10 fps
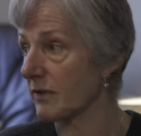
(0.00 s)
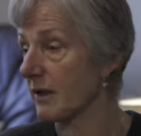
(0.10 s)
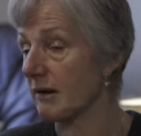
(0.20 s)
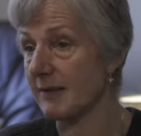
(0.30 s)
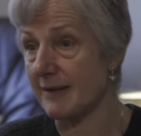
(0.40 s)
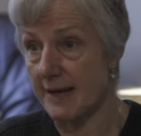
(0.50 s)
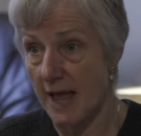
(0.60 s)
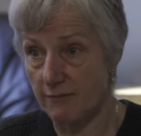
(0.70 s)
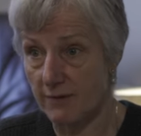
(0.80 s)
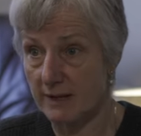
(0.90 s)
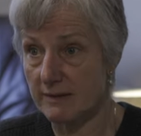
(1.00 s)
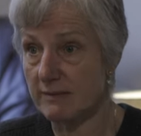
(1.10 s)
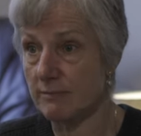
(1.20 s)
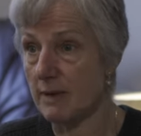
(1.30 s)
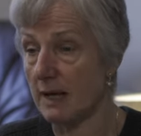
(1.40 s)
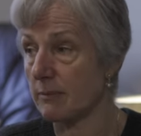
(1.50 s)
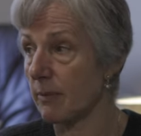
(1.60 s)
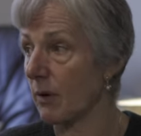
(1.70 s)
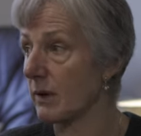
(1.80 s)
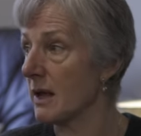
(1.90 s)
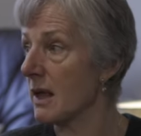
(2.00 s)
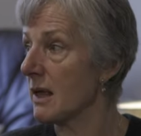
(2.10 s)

series, and Netflix, Michael Pollan.